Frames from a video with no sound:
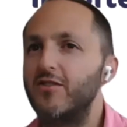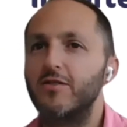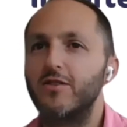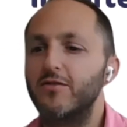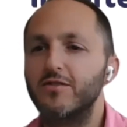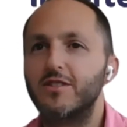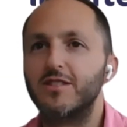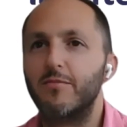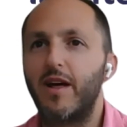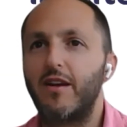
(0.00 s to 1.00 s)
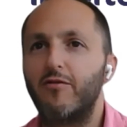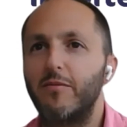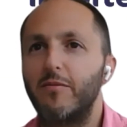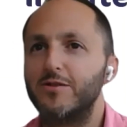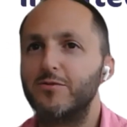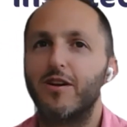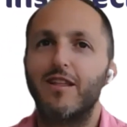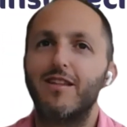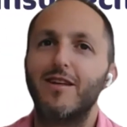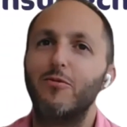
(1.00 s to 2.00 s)
used just about every buzzword I
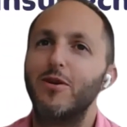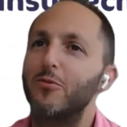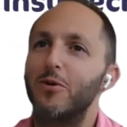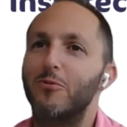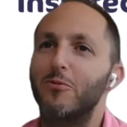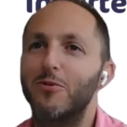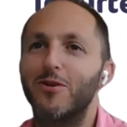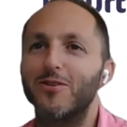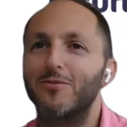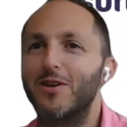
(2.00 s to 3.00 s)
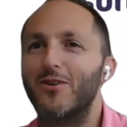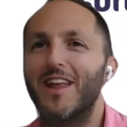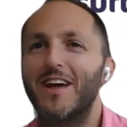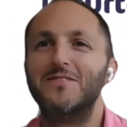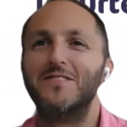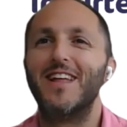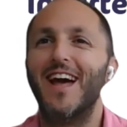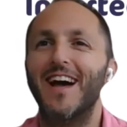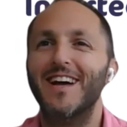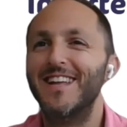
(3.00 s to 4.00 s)
think that we all love to
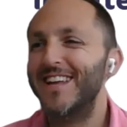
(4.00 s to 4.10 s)
hear.